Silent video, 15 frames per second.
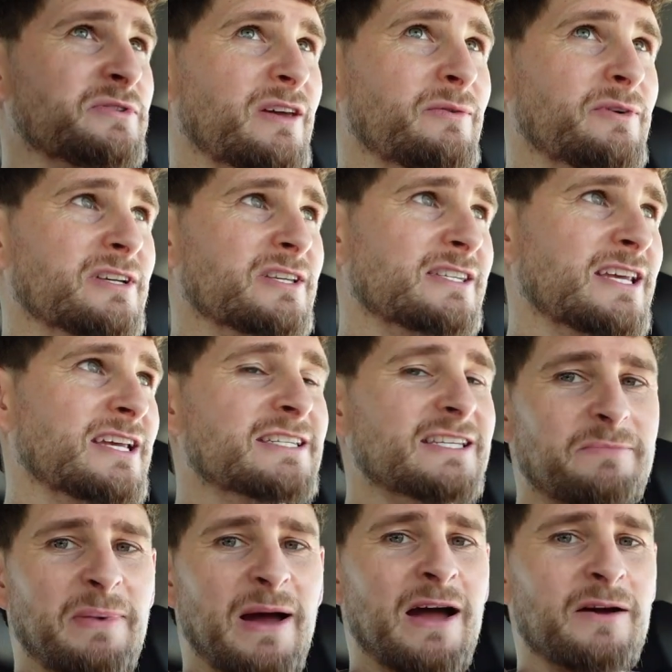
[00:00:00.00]
they were
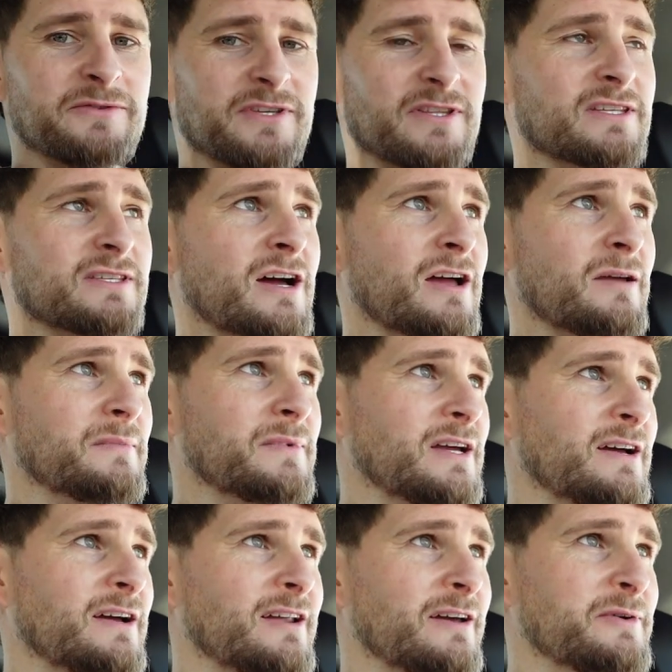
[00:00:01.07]
£60 at the time,
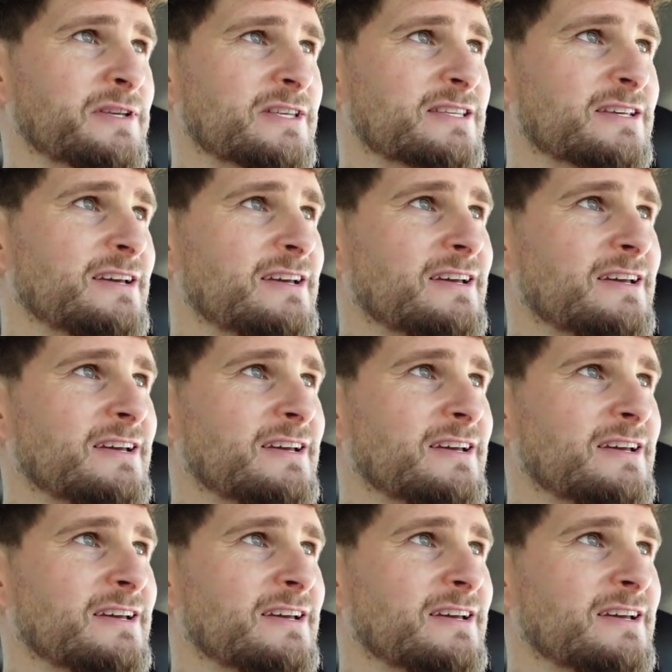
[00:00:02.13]
and I was